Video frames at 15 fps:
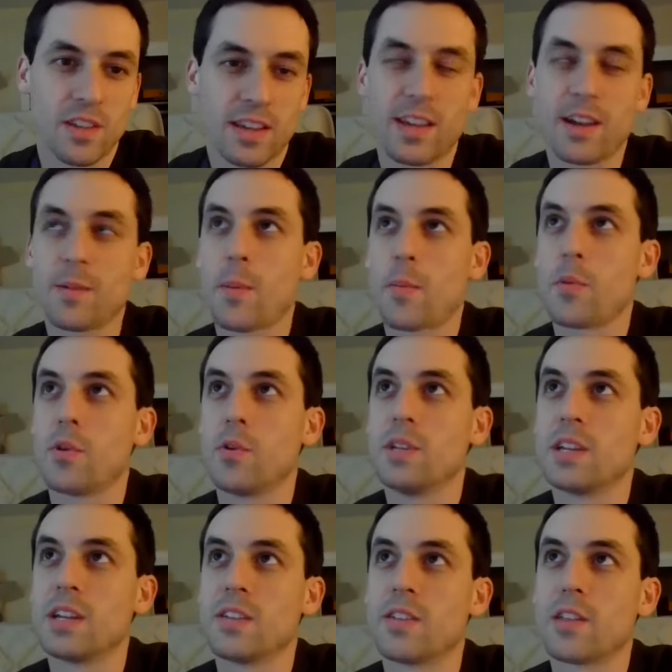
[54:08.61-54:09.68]
I can't remember who
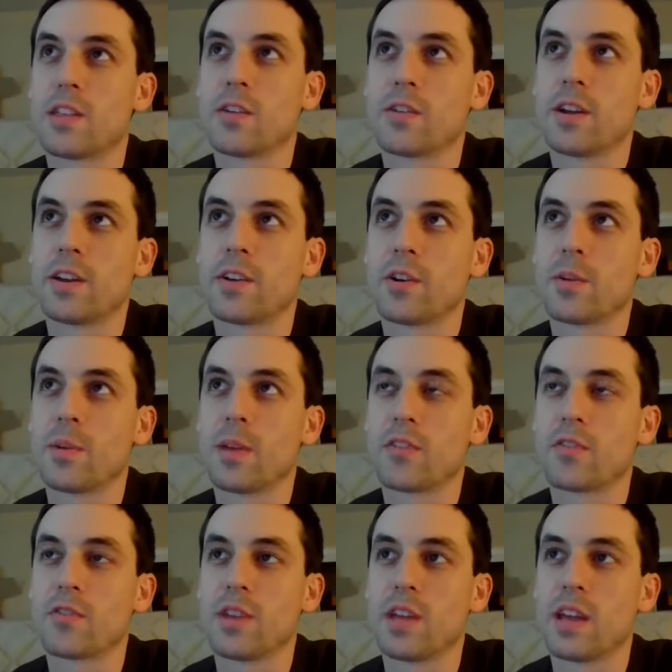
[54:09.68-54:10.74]
did it in the songwriting group
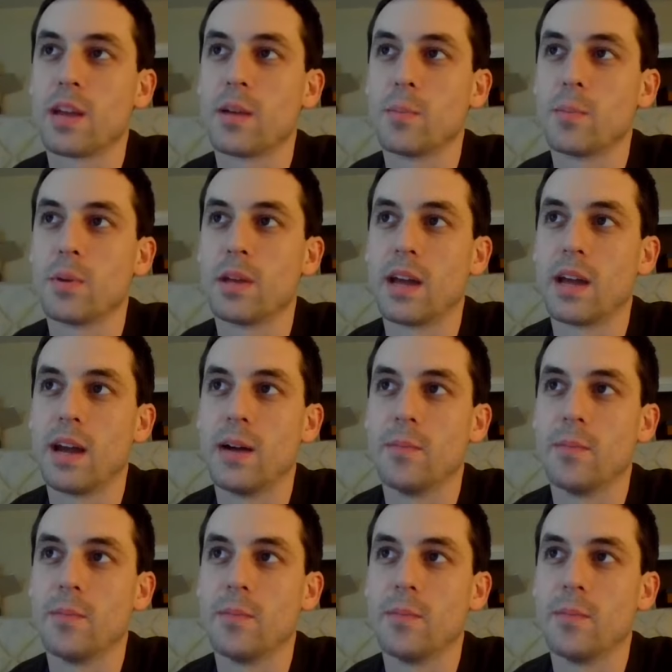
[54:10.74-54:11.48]
yesterday, but